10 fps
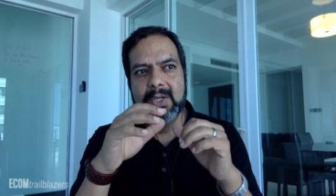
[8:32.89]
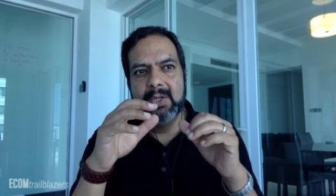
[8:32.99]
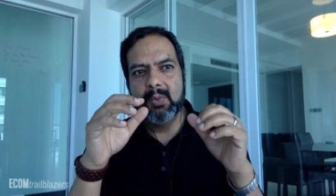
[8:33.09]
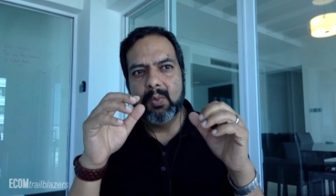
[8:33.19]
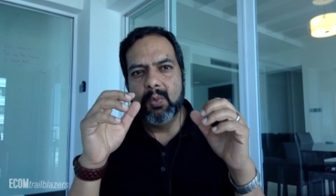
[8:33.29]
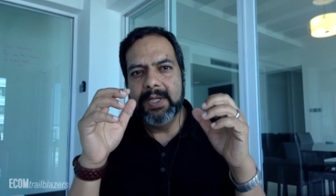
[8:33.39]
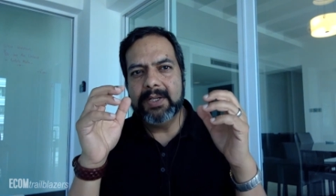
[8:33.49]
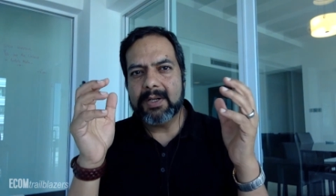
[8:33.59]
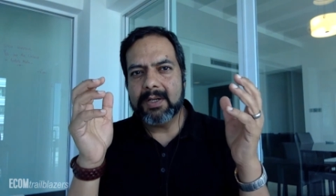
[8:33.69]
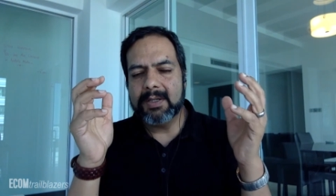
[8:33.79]
we
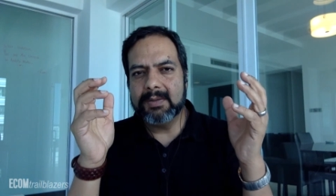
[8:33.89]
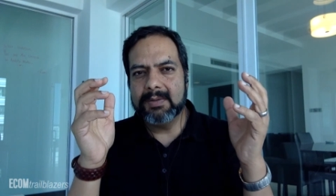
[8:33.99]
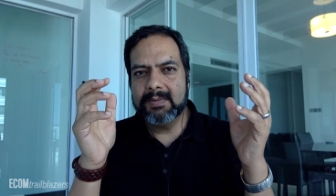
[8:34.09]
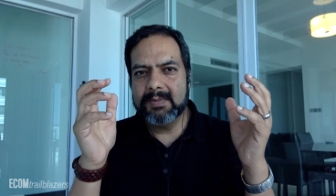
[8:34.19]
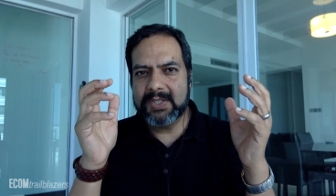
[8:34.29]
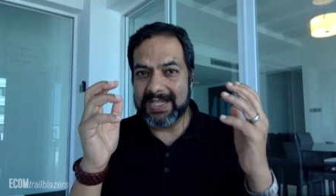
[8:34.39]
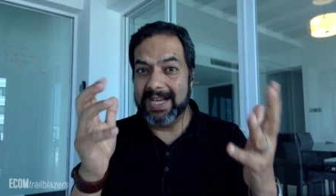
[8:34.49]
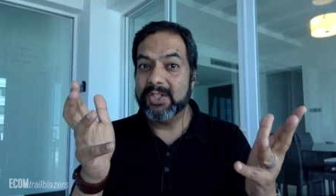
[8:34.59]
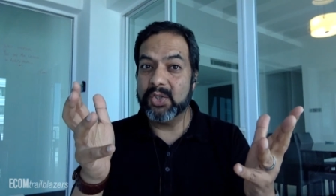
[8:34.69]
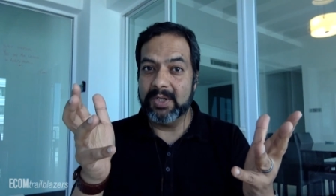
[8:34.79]
are
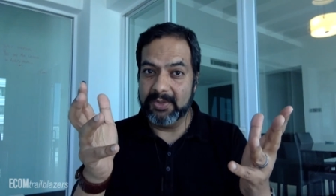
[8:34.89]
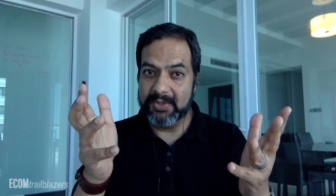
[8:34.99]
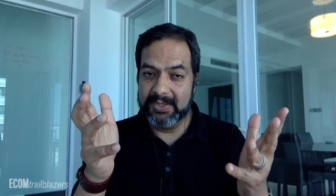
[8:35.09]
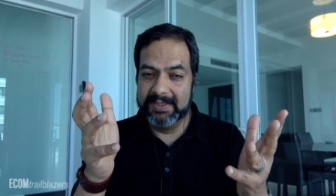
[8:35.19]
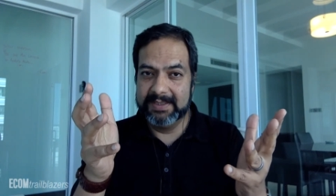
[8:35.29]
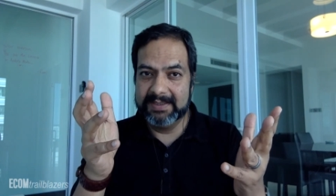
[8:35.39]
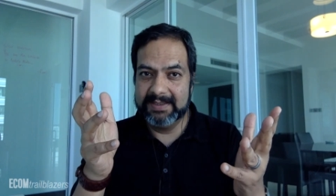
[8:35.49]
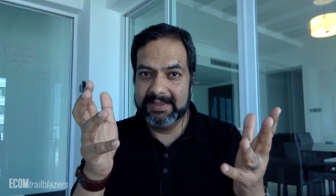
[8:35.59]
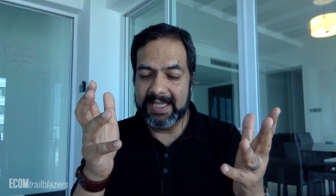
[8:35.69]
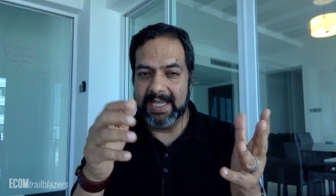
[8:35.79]
stock traders.
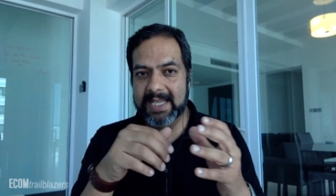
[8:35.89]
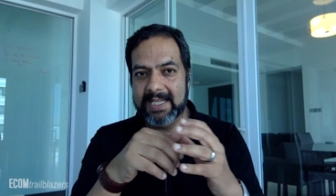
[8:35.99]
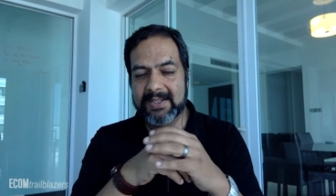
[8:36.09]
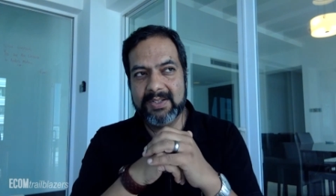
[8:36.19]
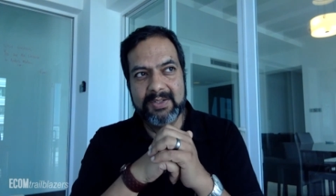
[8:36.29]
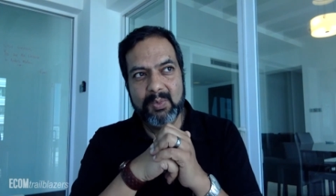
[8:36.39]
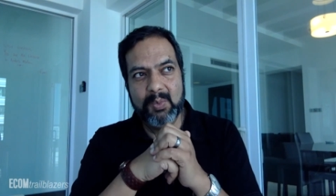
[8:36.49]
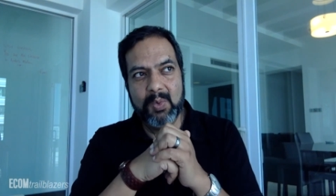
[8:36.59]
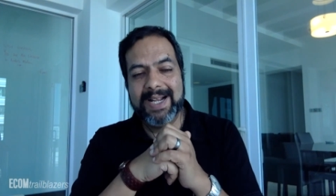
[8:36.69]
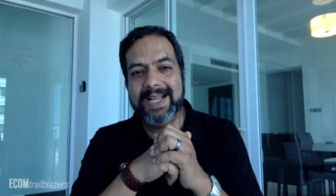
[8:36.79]
And
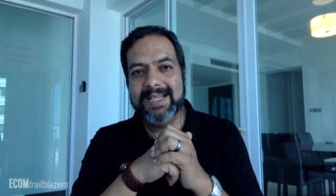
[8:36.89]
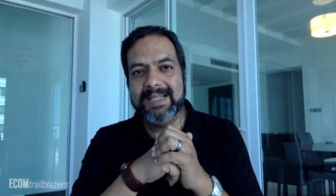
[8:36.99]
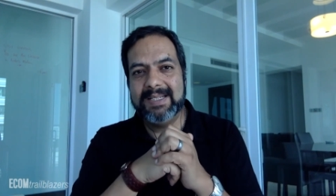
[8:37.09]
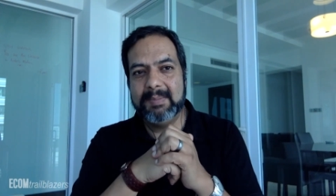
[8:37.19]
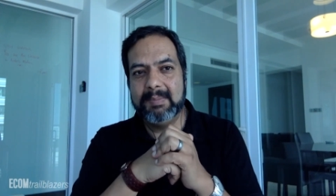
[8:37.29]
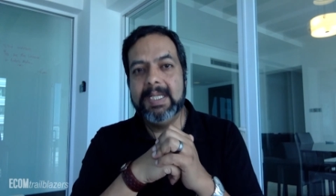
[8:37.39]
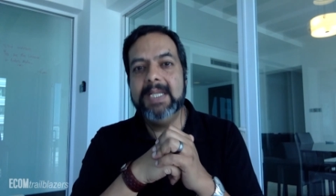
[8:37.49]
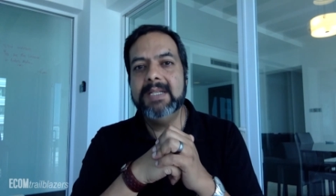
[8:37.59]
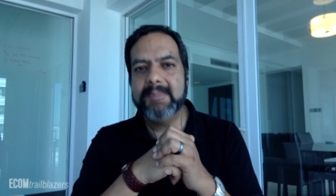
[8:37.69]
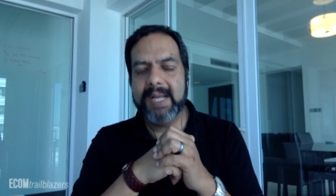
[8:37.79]
what I
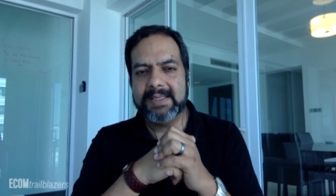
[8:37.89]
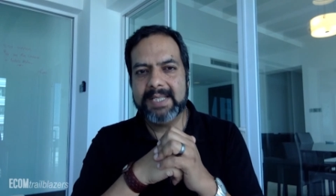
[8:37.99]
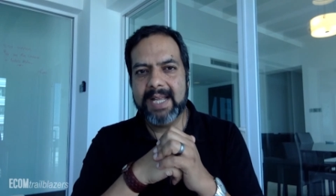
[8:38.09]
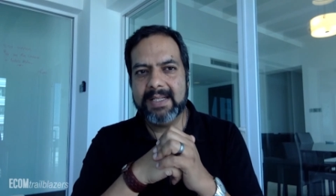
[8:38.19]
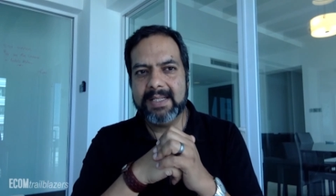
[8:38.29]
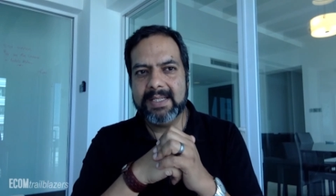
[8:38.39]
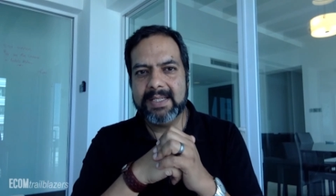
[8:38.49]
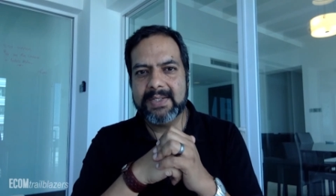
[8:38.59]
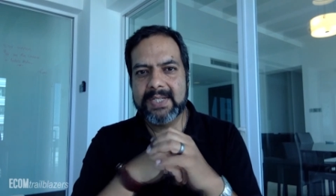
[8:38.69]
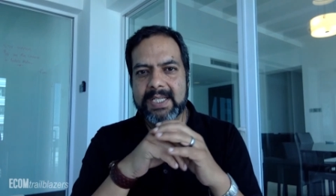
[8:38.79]
mean about that
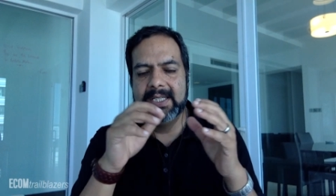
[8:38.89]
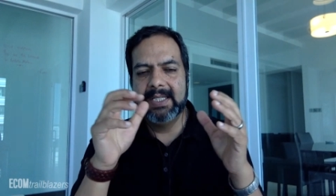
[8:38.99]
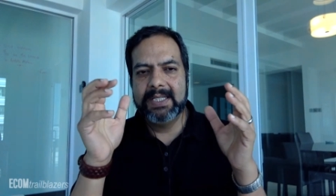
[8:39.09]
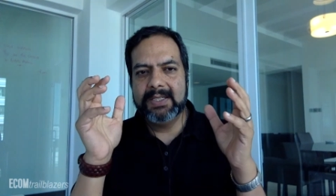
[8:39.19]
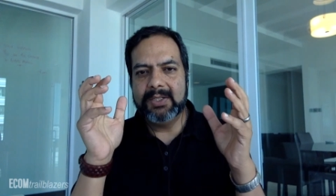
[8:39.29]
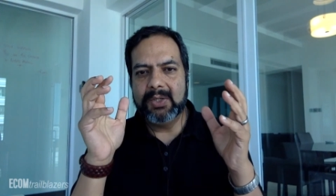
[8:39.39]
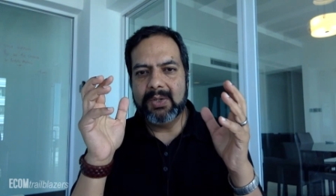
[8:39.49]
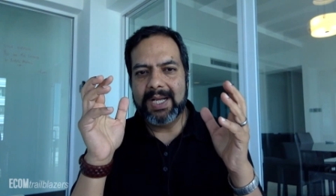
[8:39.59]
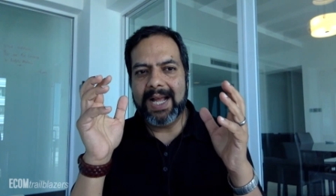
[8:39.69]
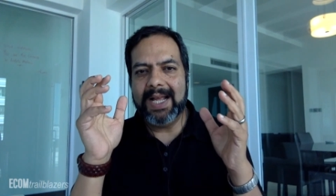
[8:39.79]
is,
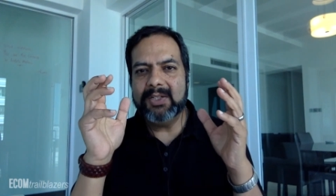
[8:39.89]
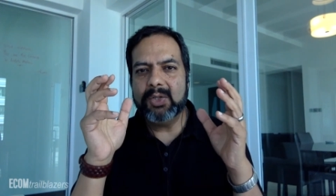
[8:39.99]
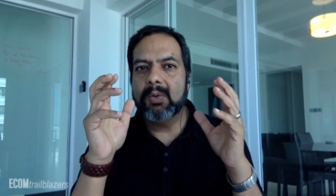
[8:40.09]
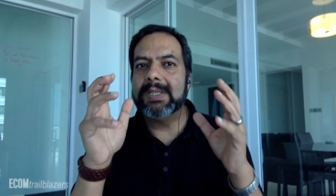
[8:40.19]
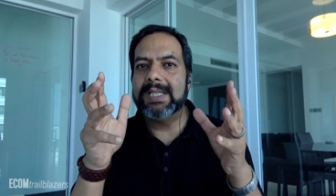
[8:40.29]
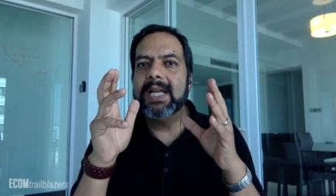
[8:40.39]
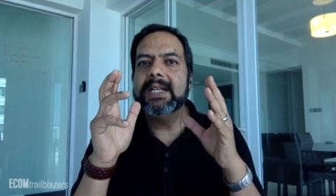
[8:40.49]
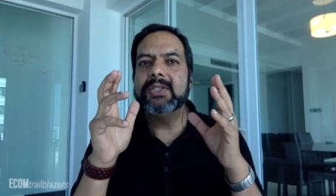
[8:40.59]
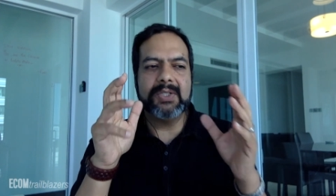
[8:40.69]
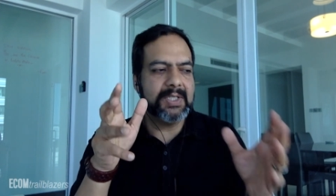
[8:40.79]
I don't
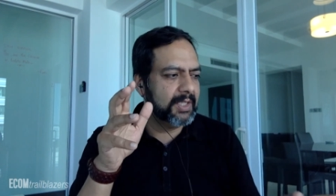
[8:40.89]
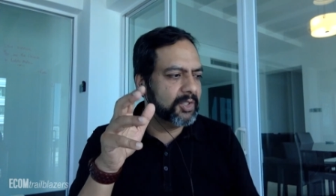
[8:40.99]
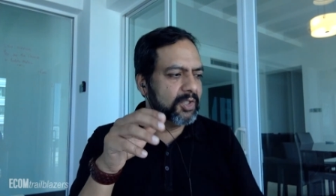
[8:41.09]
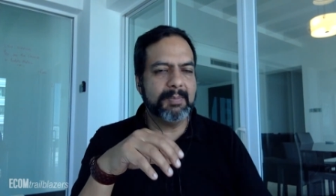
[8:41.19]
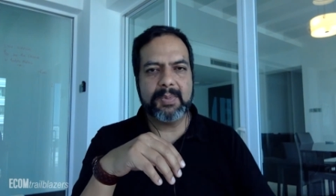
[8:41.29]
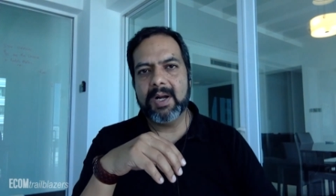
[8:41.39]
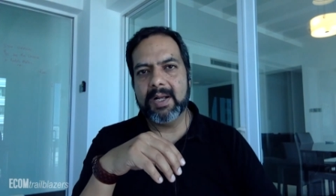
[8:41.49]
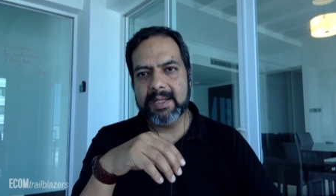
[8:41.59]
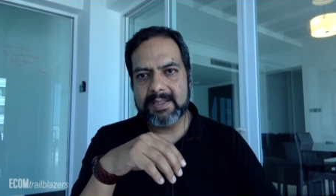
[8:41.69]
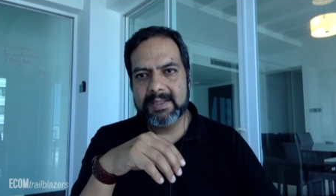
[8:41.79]
like to touch the
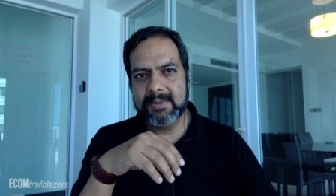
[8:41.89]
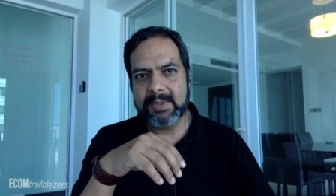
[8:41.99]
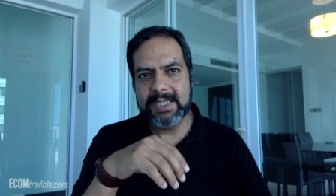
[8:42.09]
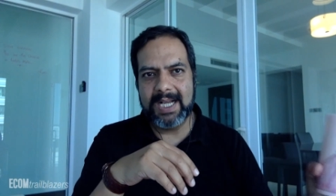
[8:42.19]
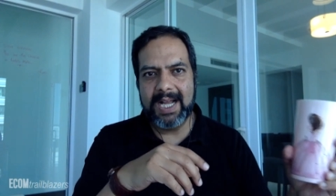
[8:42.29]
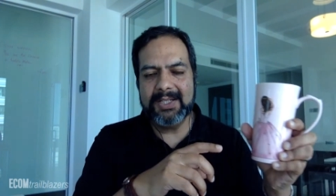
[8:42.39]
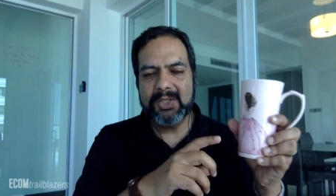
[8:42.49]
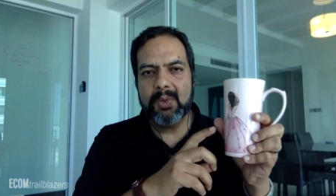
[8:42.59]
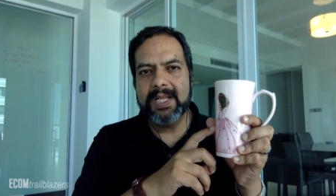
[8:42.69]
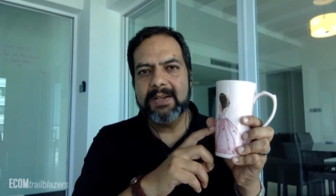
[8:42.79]
product, right? I
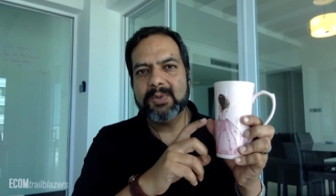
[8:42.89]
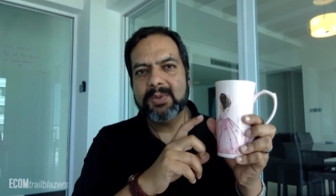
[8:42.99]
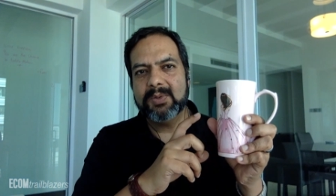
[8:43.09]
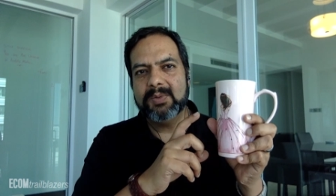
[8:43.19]
don't ever